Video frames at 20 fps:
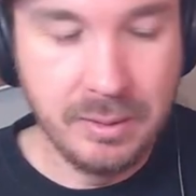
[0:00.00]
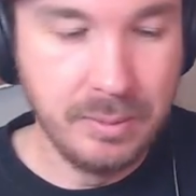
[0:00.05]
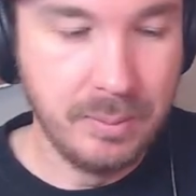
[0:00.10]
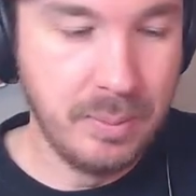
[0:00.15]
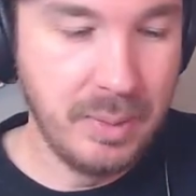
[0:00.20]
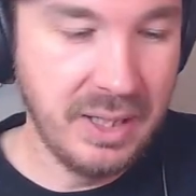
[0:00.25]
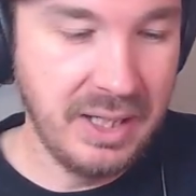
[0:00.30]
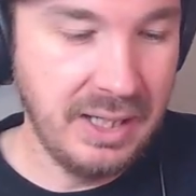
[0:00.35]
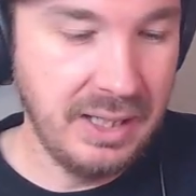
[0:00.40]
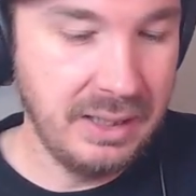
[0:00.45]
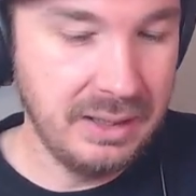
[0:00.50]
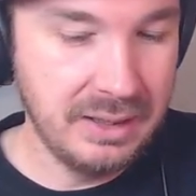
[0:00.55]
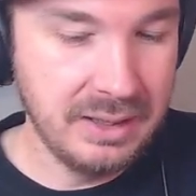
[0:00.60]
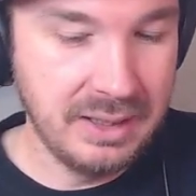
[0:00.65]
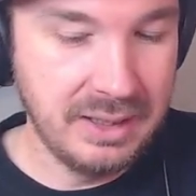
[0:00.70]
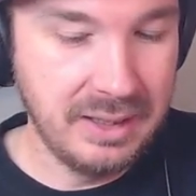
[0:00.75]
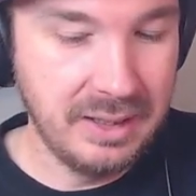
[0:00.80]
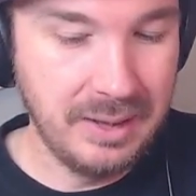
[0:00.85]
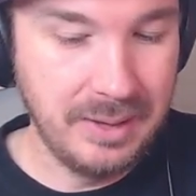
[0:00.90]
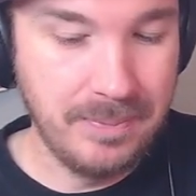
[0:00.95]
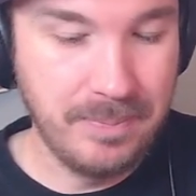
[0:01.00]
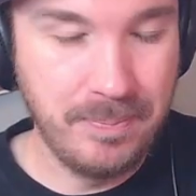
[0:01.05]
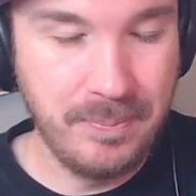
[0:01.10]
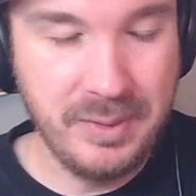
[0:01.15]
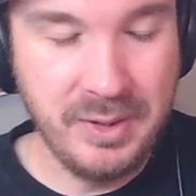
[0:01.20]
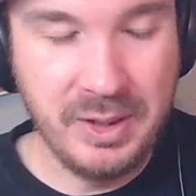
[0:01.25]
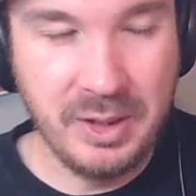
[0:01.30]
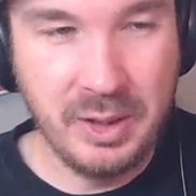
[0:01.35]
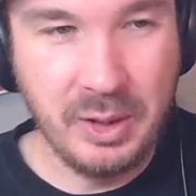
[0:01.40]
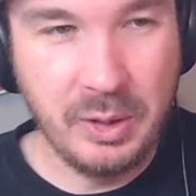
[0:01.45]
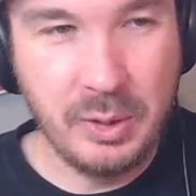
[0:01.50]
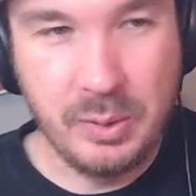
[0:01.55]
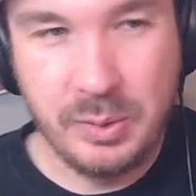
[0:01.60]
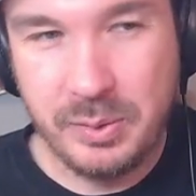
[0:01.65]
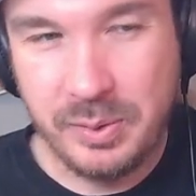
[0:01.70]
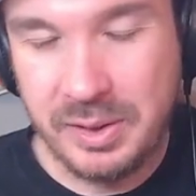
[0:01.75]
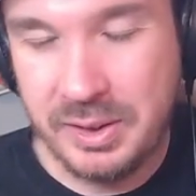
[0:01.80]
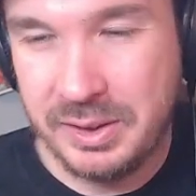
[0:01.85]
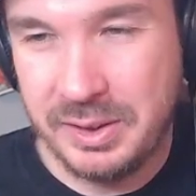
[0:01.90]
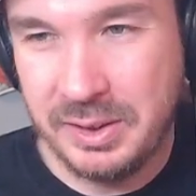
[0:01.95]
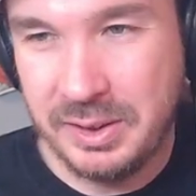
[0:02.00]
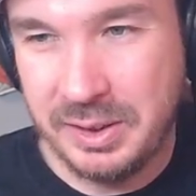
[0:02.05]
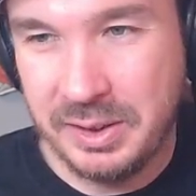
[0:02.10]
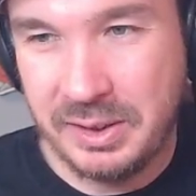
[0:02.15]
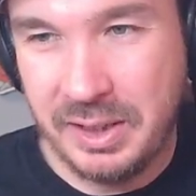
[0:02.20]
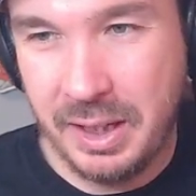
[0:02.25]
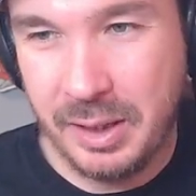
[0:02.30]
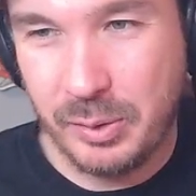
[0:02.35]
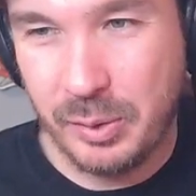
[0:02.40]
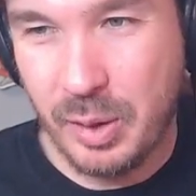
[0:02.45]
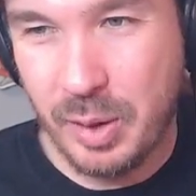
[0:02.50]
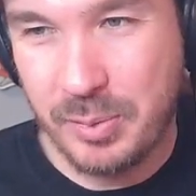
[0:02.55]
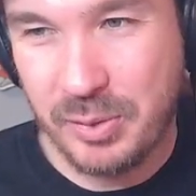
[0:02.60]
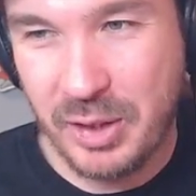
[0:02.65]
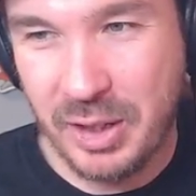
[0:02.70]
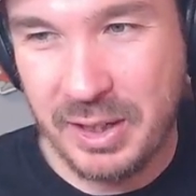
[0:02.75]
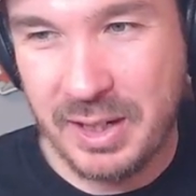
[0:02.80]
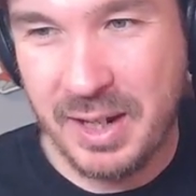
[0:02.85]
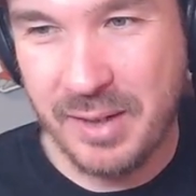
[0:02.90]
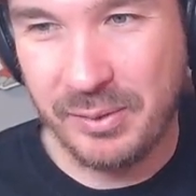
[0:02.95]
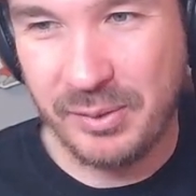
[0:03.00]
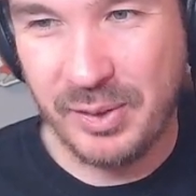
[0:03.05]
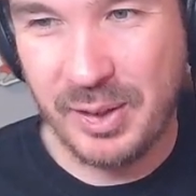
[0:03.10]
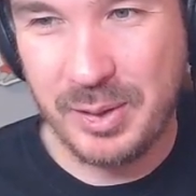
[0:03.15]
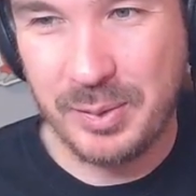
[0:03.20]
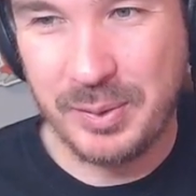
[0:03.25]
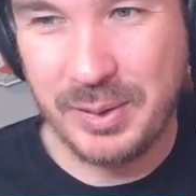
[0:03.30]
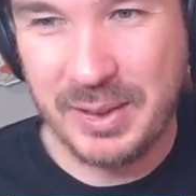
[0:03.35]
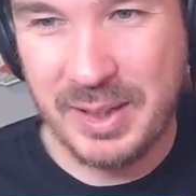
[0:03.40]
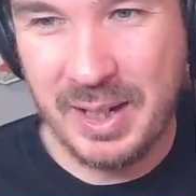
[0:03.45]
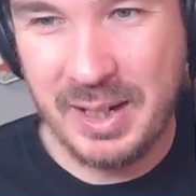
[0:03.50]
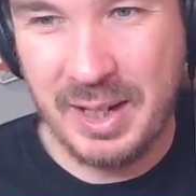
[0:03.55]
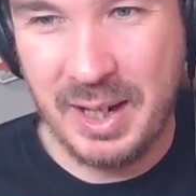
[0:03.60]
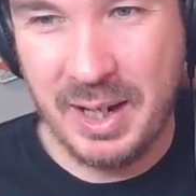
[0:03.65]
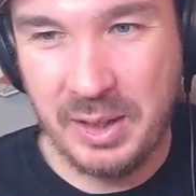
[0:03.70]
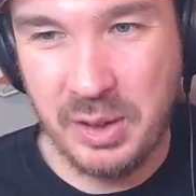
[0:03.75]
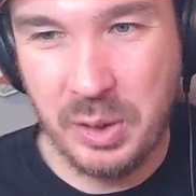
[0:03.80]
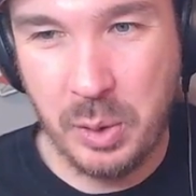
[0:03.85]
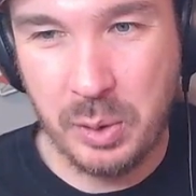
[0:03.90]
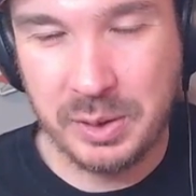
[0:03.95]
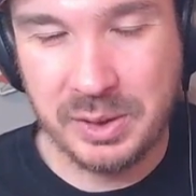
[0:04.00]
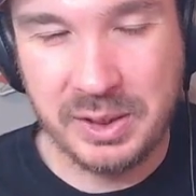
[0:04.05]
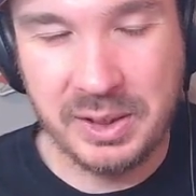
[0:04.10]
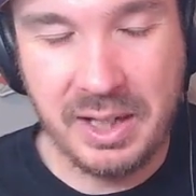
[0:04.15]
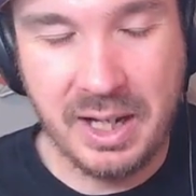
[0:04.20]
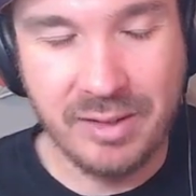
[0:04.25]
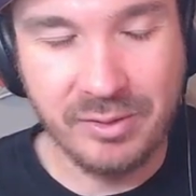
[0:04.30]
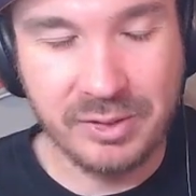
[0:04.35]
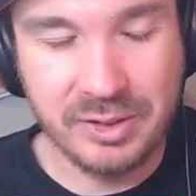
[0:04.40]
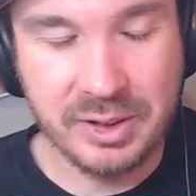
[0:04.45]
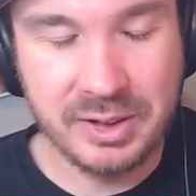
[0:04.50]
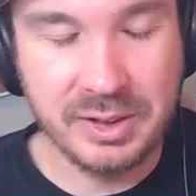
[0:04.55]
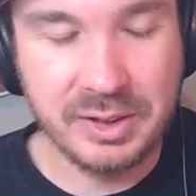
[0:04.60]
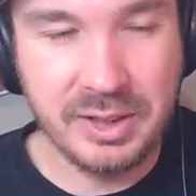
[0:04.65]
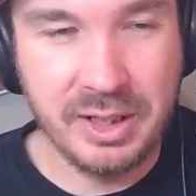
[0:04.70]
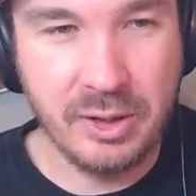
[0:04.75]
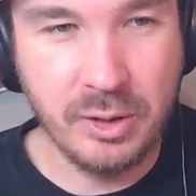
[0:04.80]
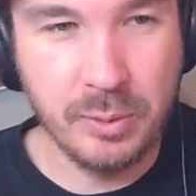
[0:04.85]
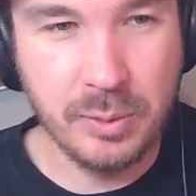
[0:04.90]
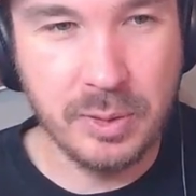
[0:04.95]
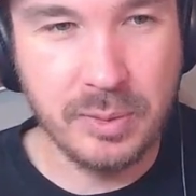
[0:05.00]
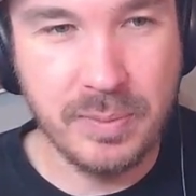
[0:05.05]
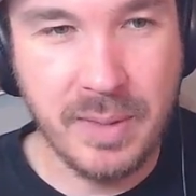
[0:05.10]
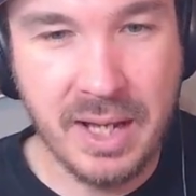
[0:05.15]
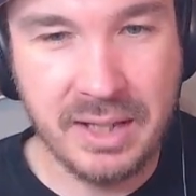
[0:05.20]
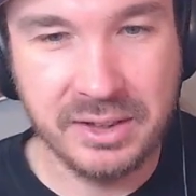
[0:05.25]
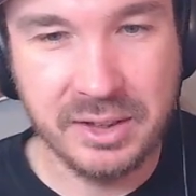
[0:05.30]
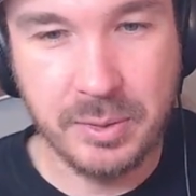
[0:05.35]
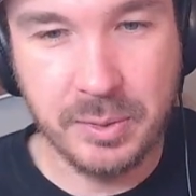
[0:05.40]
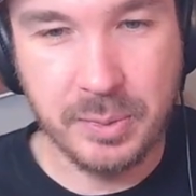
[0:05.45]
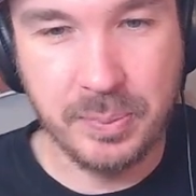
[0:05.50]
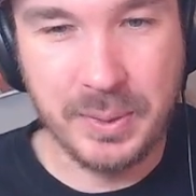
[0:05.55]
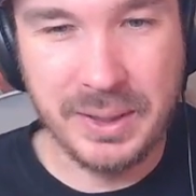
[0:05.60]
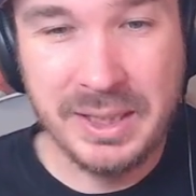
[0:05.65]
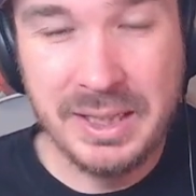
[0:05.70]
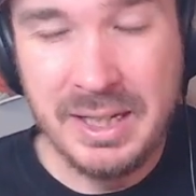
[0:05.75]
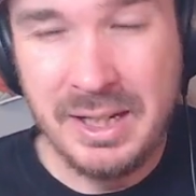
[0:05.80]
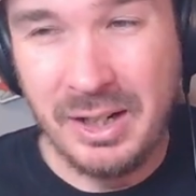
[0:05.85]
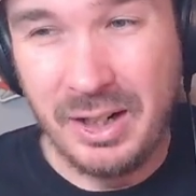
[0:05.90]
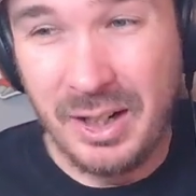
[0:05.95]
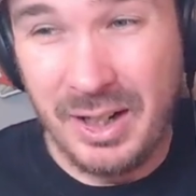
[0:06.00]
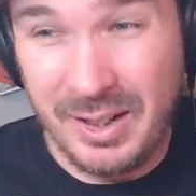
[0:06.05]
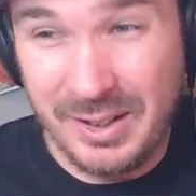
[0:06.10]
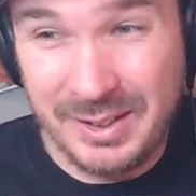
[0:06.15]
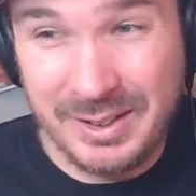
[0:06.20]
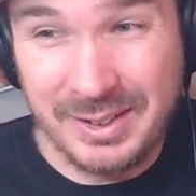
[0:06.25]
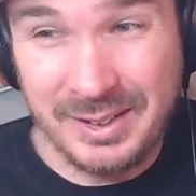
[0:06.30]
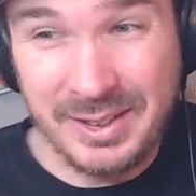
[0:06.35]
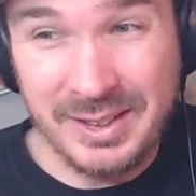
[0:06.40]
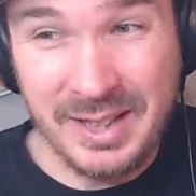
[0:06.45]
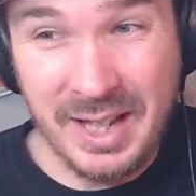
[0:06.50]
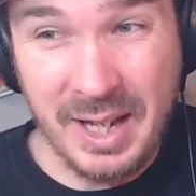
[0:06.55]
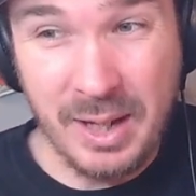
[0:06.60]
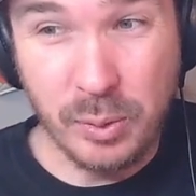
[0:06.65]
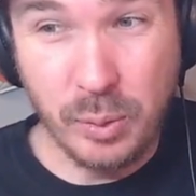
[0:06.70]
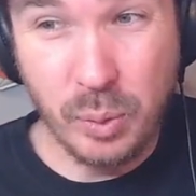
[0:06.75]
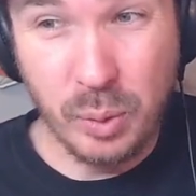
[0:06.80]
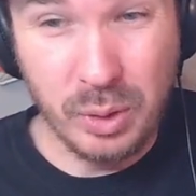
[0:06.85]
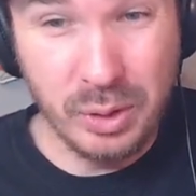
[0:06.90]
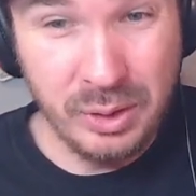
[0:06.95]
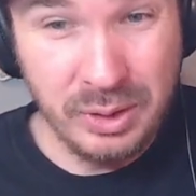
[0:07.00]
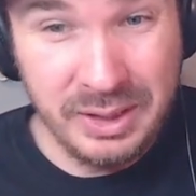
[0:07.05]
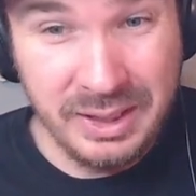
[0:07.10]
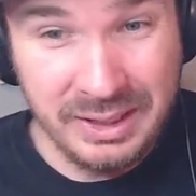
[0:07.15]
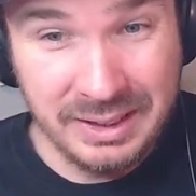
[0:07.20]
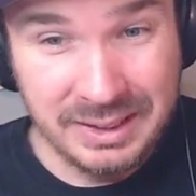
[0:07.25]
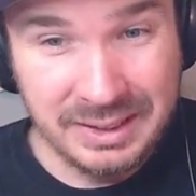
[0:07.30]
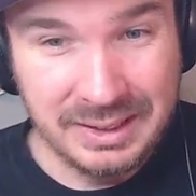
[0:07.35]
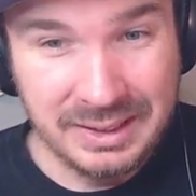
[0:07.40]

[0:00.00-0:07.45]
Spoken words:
But, you know, this is a deck where I'm trying to have fun with. I it's going to have just terrible matchups, but honestly, that would